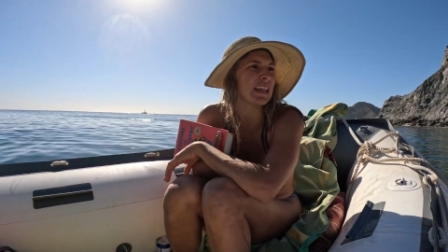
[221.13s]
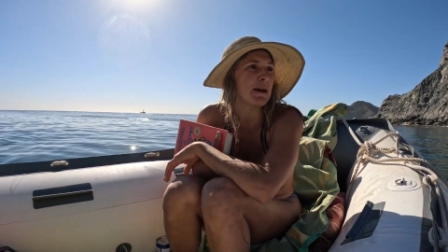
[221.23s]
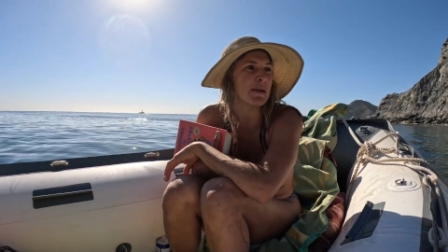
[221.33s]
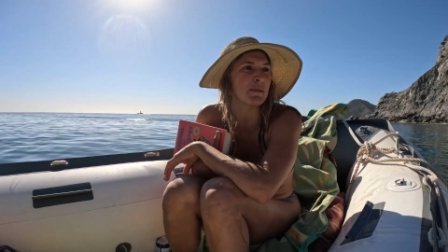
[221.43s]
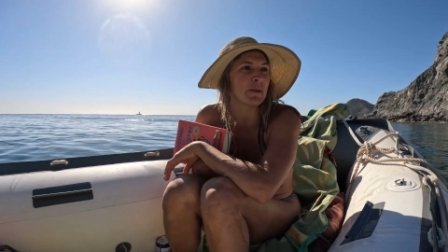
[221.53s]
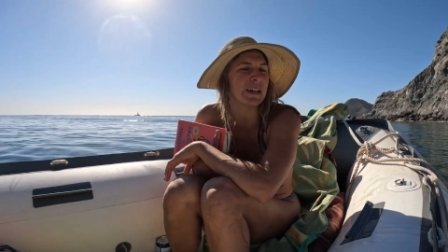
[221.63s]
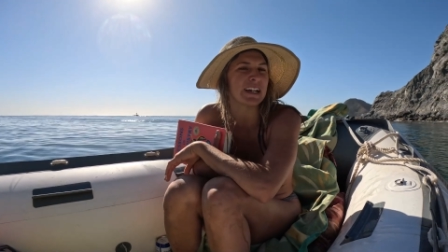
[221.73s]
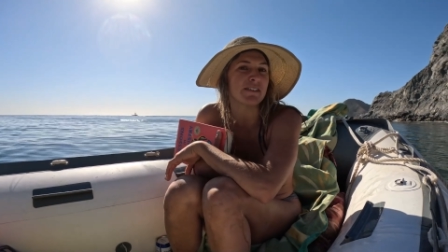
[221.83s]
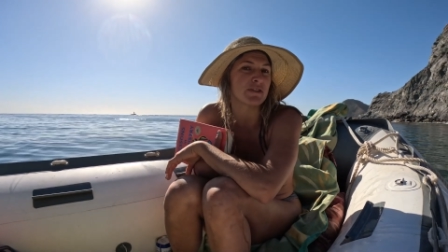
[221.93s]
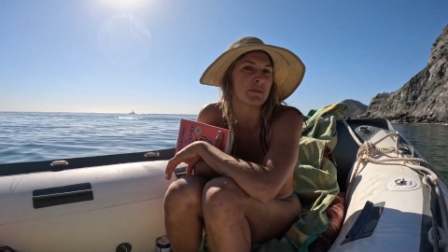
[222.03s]
Yeah, maybe we'll
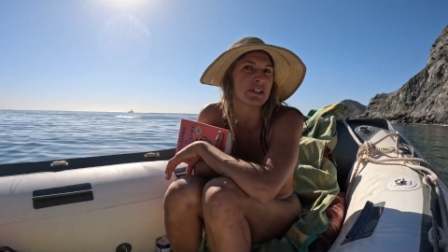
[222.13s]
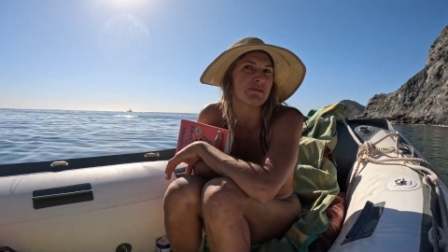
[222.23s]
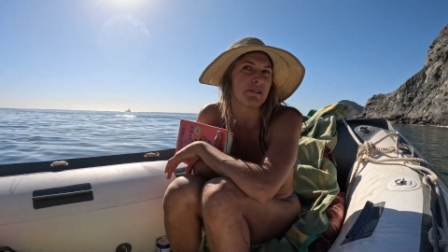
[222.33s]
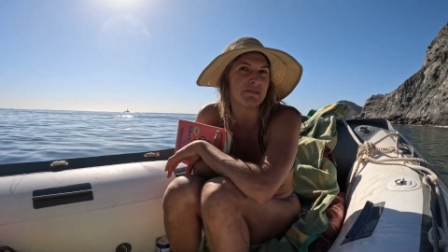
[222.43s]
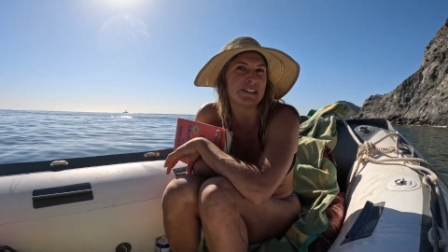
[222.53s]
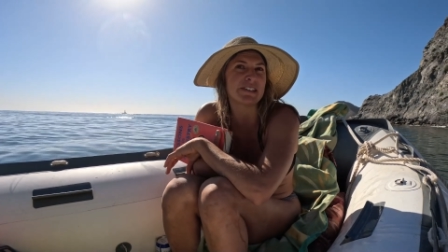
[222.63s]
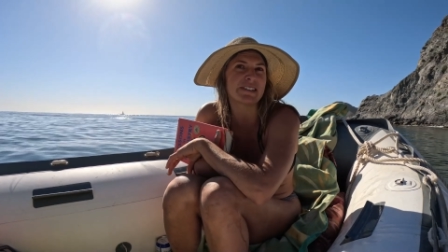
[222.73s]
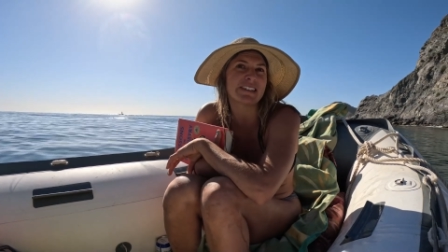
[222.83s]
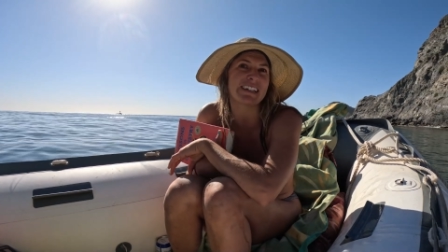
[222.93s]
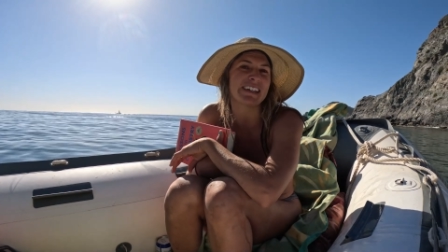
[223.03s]
get enough to bring to our friends
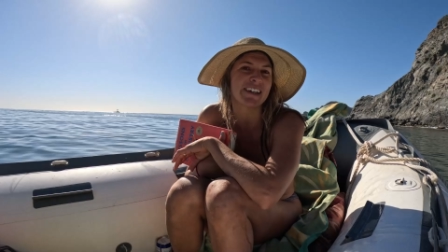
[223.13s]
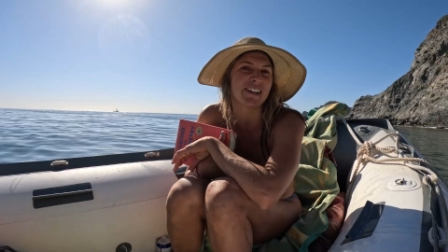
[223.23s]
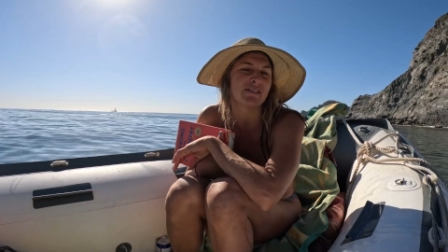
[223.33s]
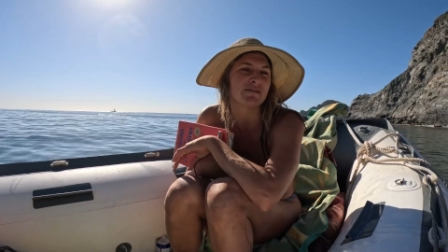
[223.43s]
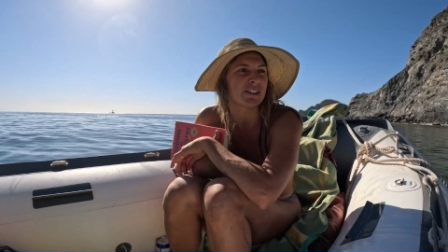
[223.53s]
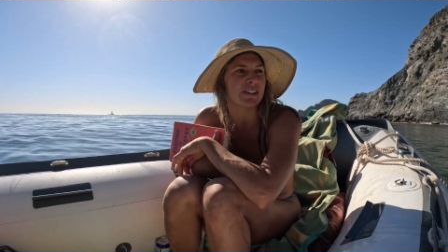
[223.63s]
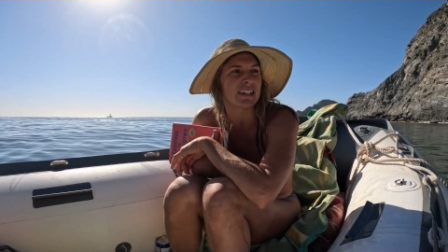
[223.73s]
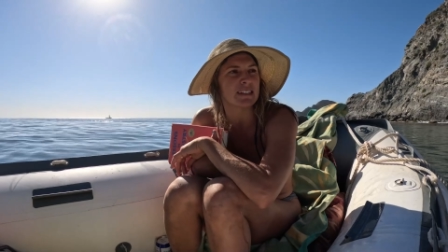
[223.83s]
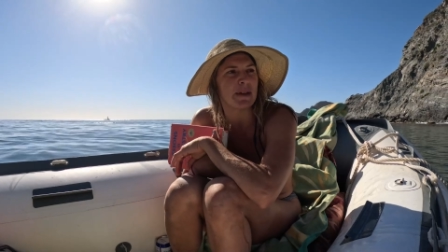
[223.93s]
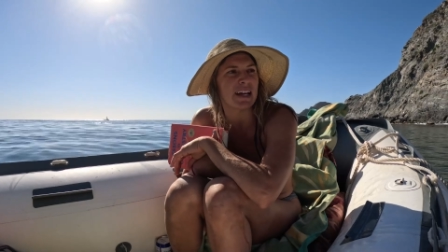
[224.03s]
in San Diego for our
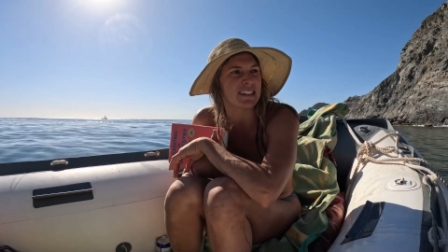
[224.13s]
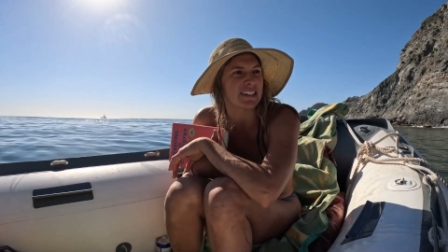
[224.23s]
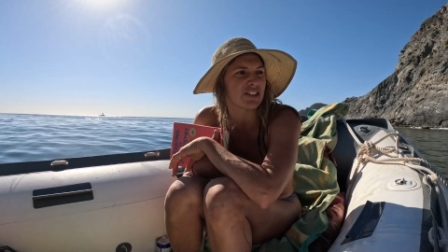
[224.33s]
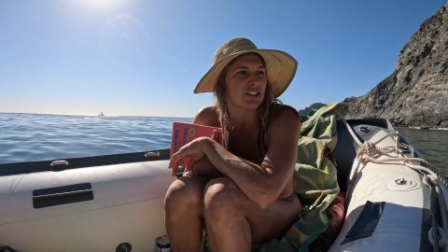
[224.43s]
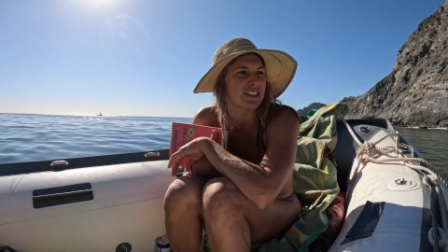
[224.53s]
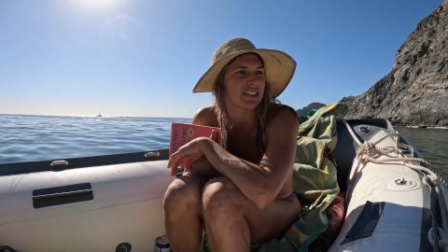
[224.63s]
next passage.